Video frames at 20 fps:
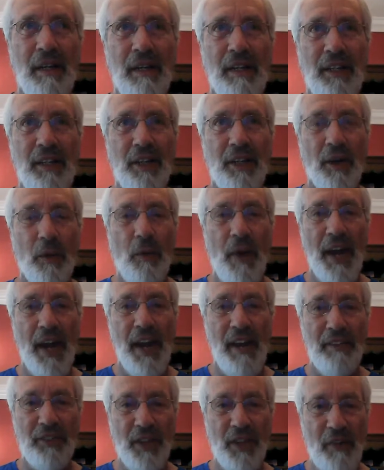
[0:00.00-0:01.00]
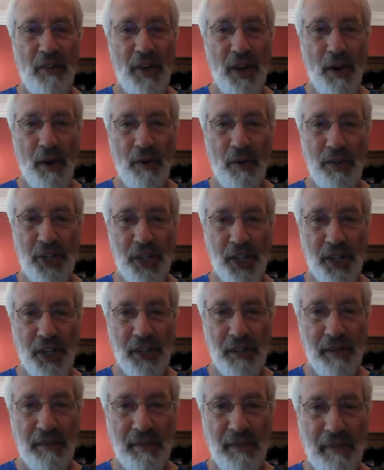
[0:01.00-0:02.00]
you know, waves on the
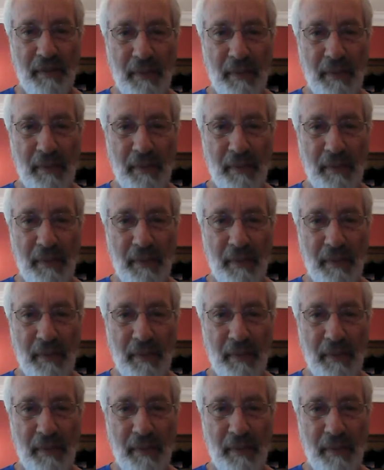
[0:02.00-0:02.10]
ocean